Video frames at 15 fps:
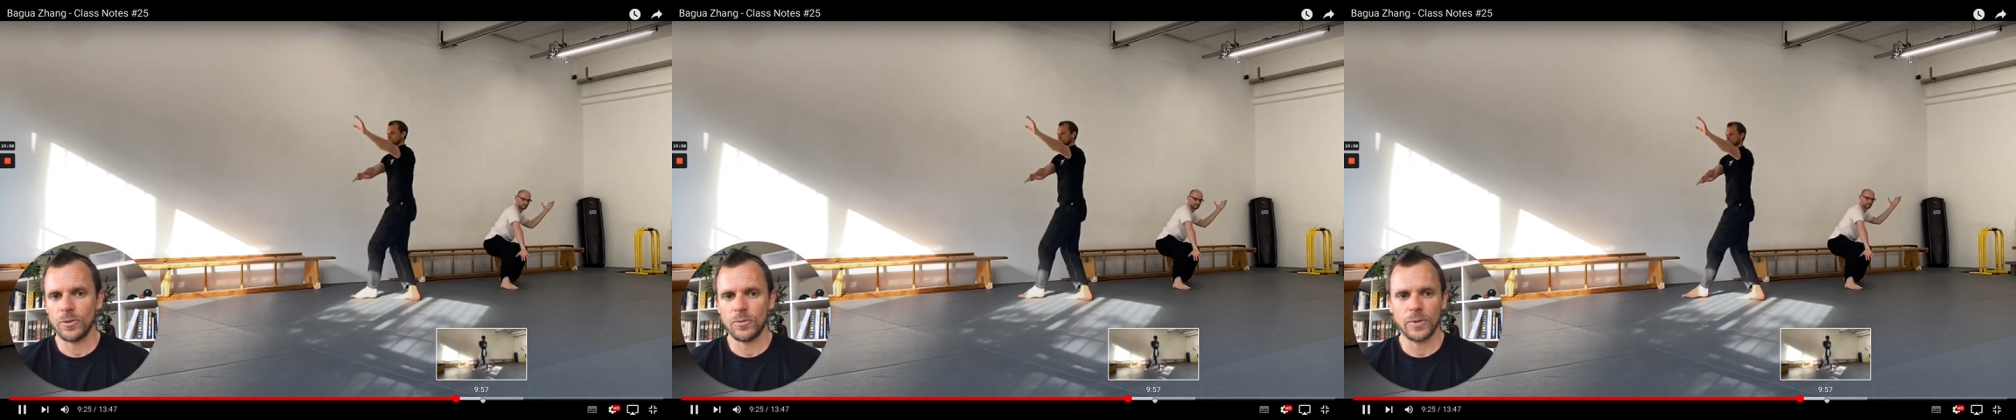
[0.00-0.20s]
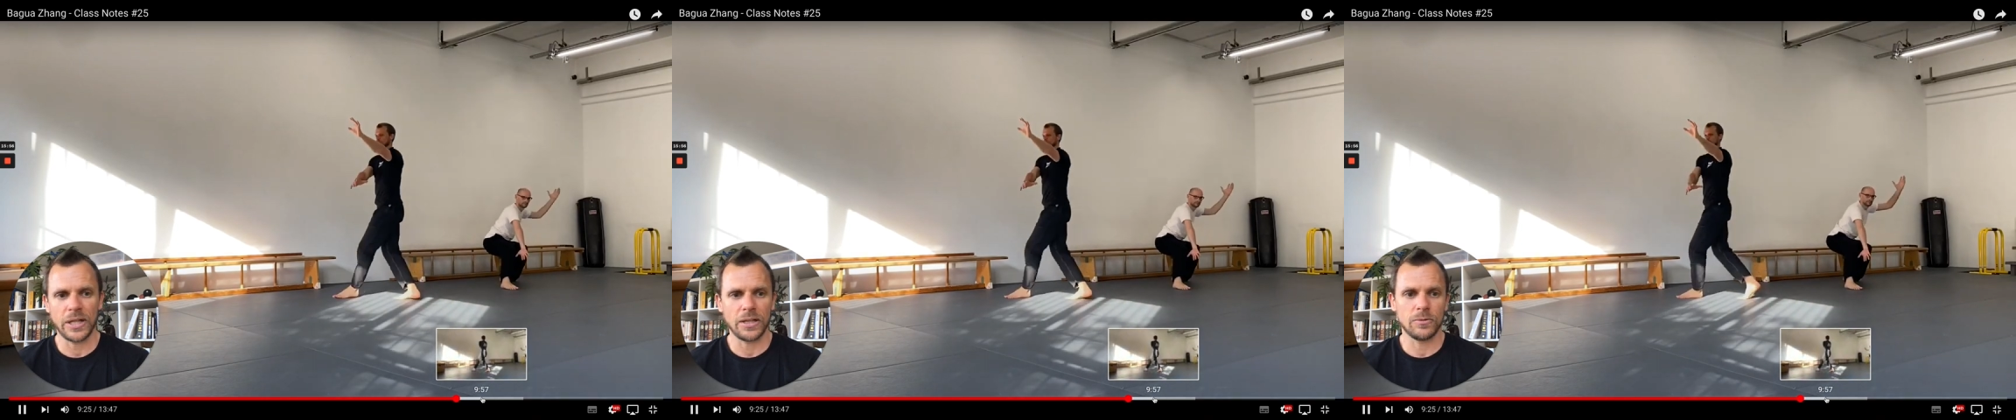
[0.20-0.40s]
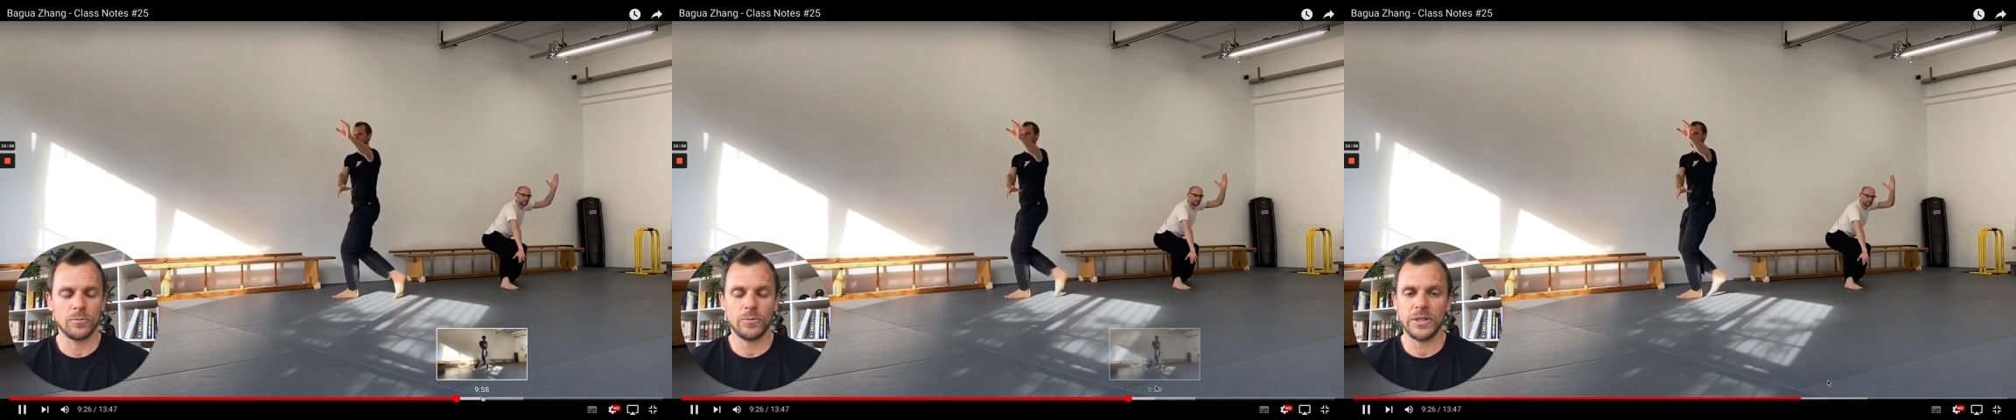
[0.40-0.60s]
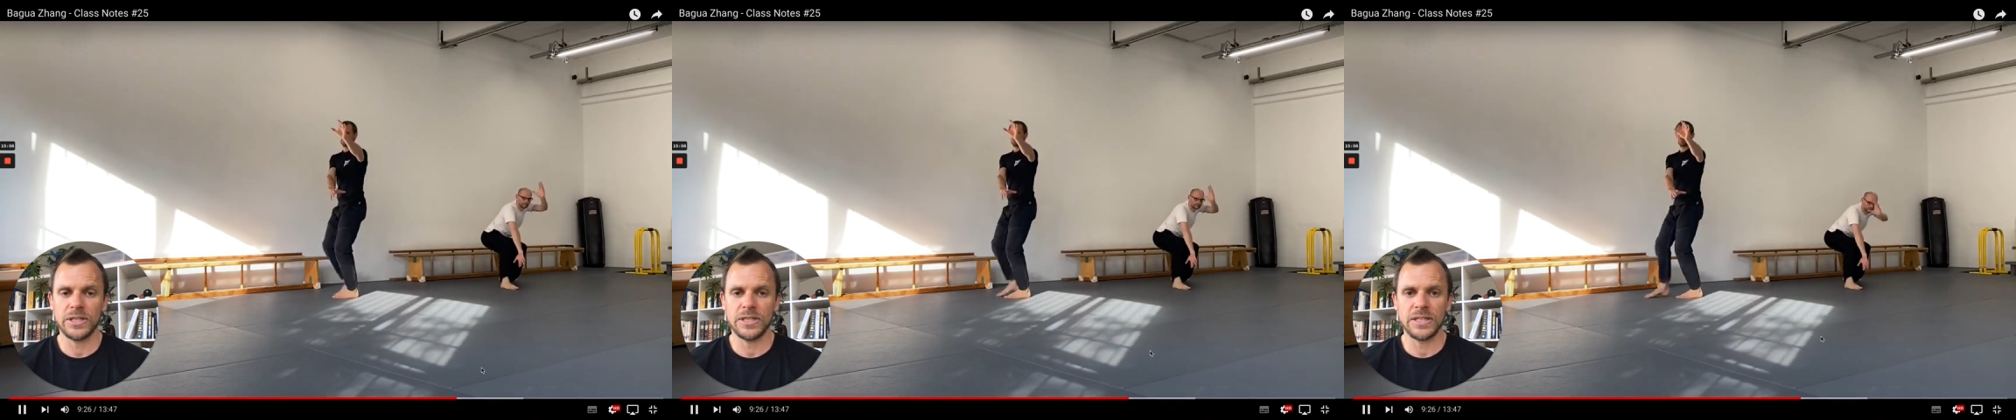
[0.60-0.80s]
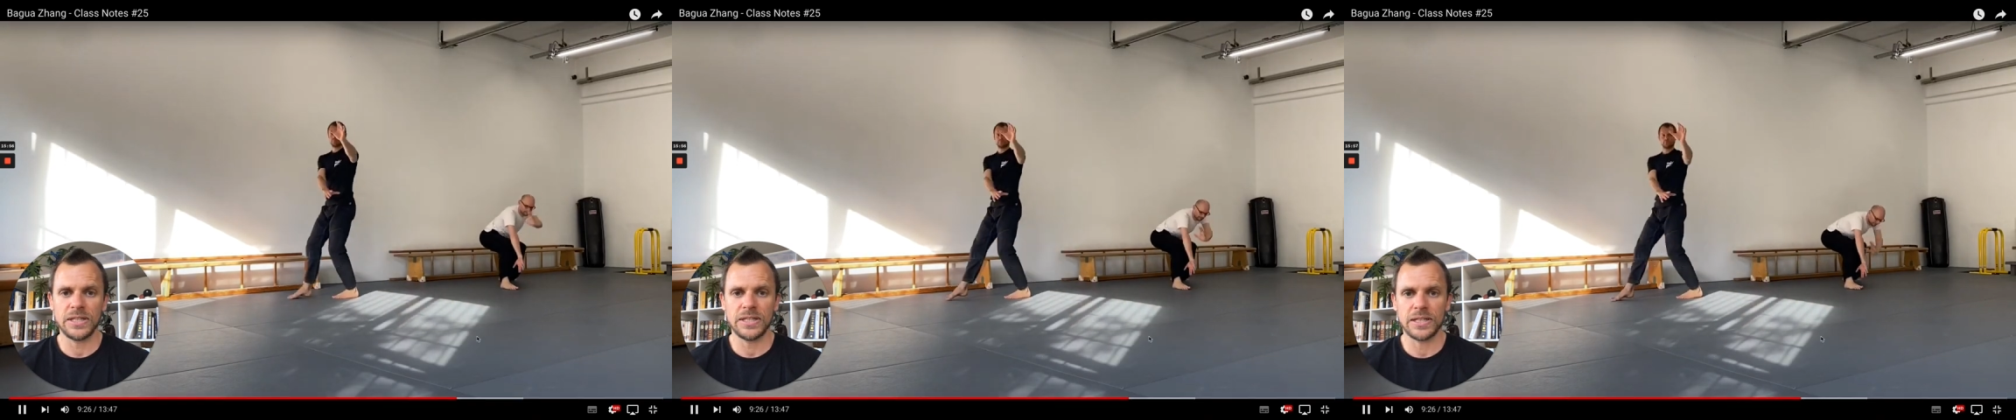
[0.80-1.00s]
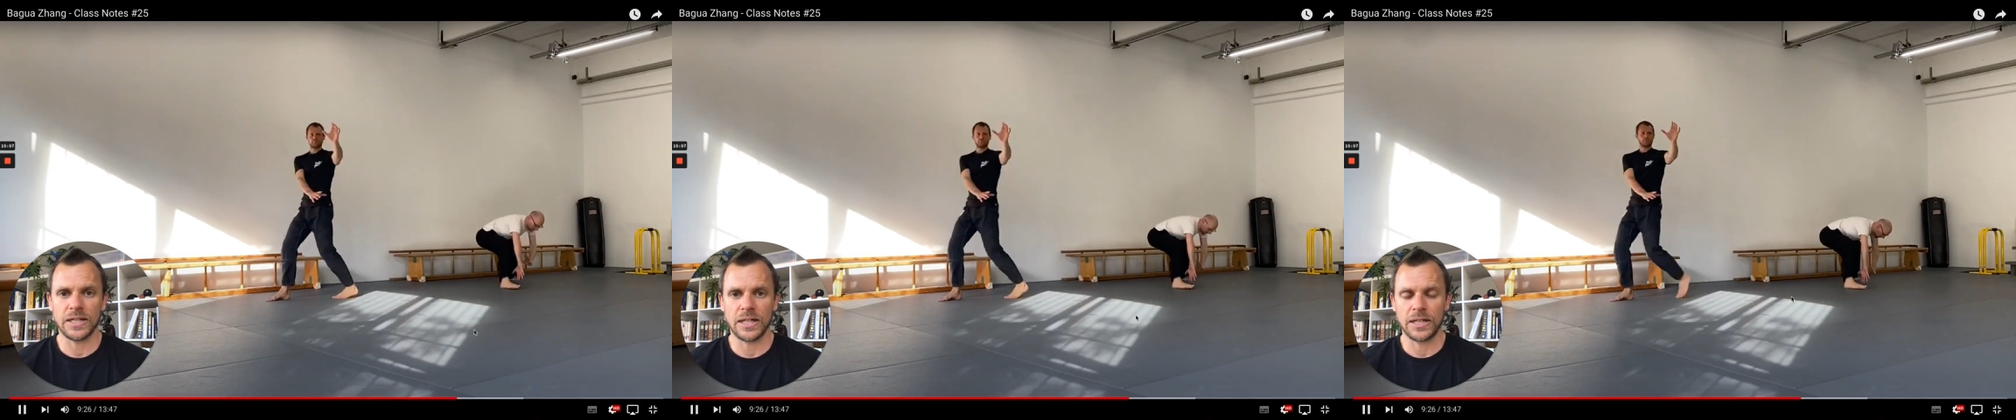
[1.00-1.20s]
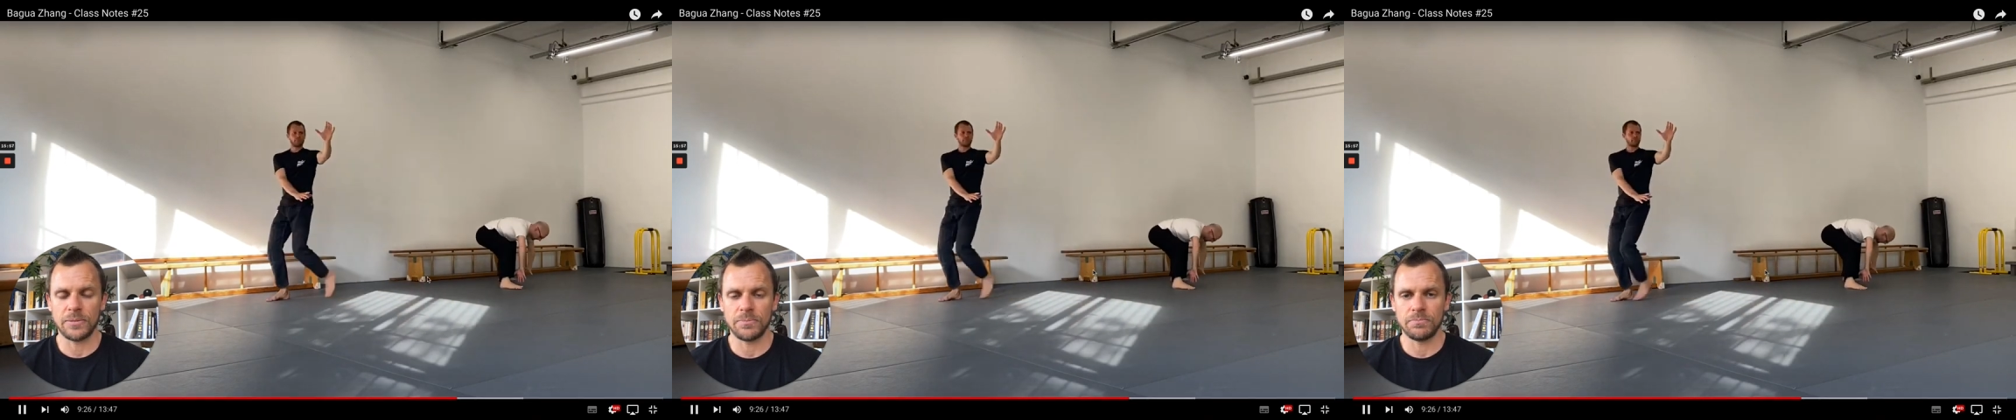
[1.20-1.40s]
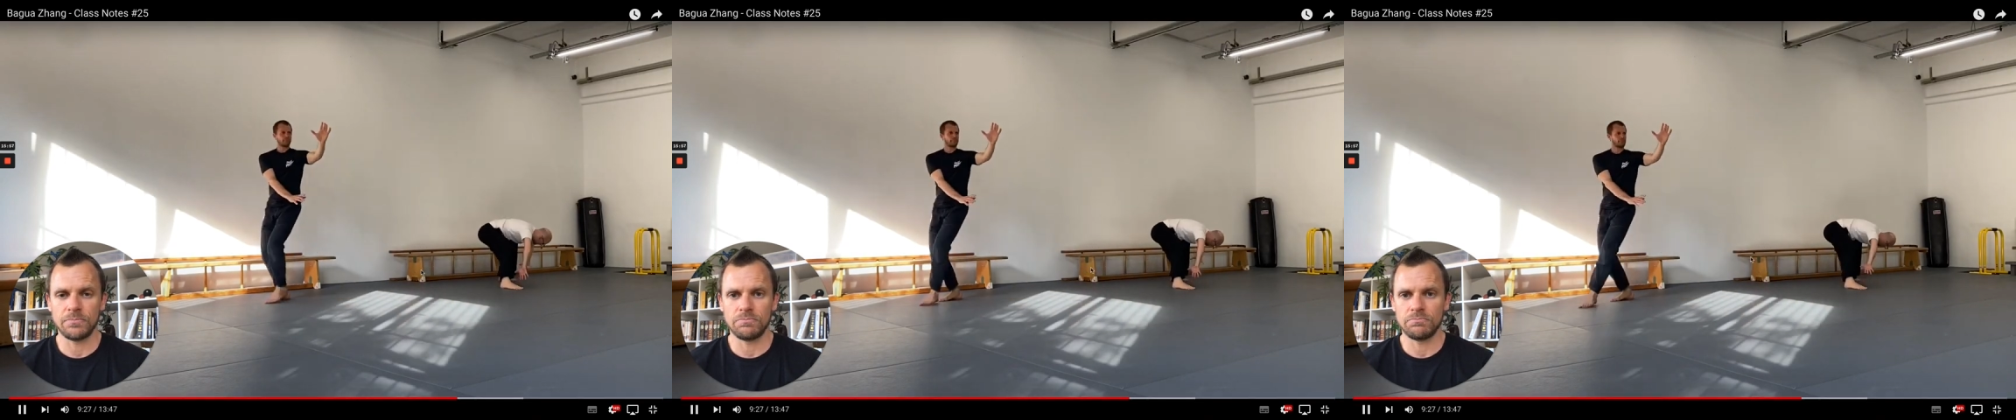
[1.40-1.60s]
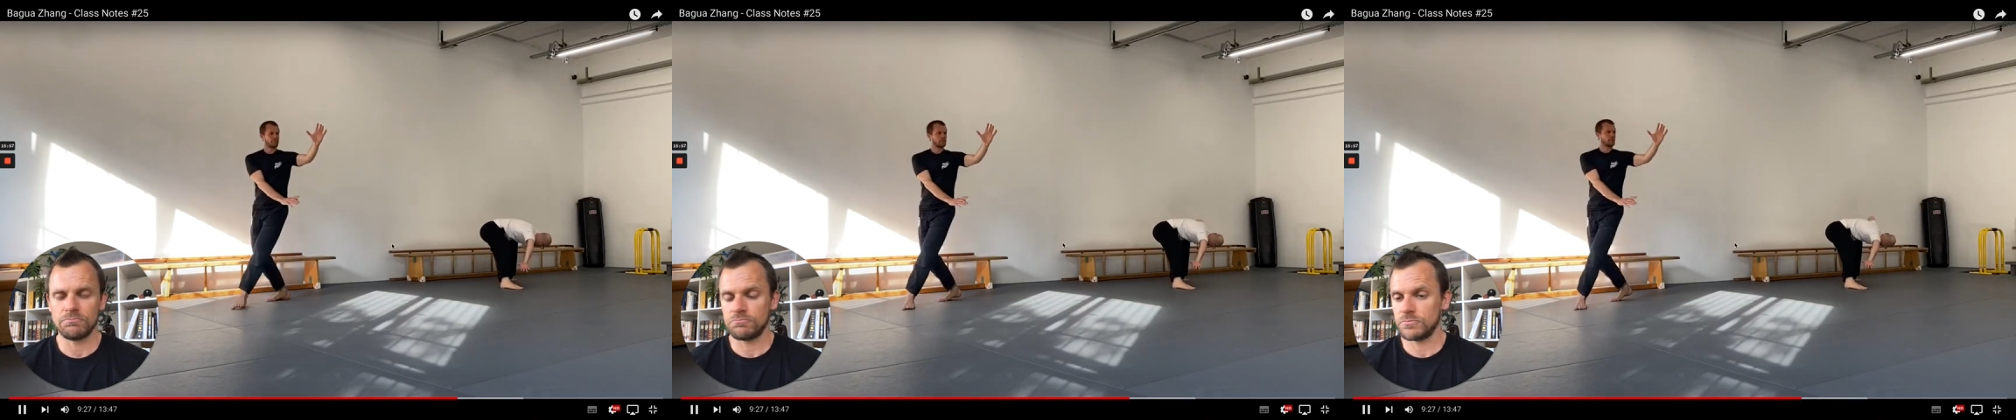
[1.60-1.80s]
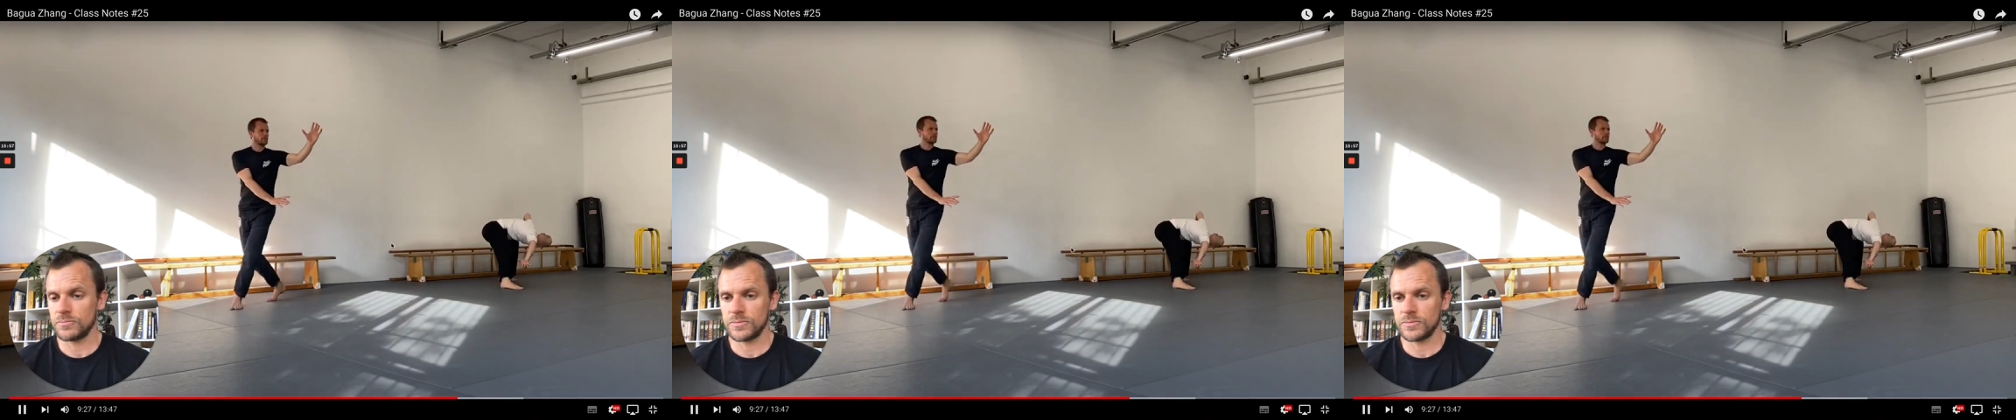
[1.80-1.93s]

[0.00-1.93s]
well, we did some